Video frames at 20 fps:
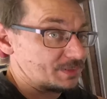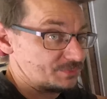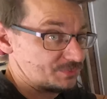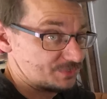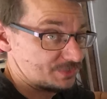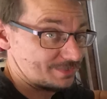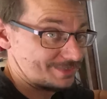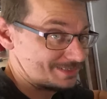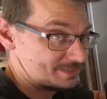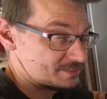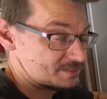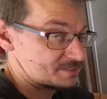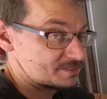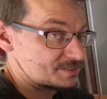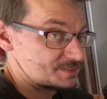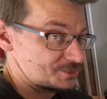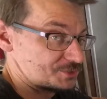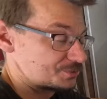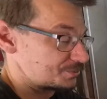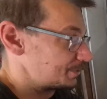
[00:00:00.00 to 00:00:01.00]
So this
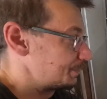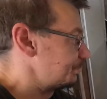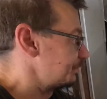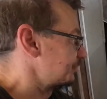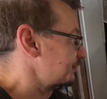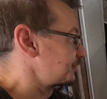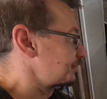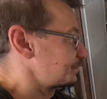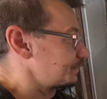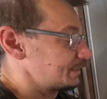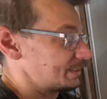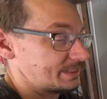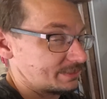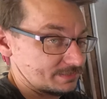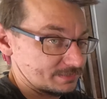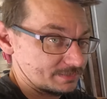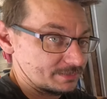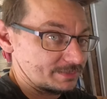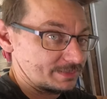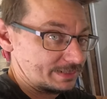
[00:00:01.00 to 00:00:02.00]
is the trouble tree
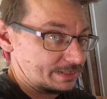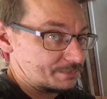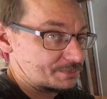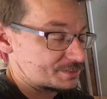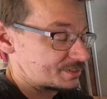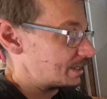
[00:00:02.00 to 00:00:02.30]
that I was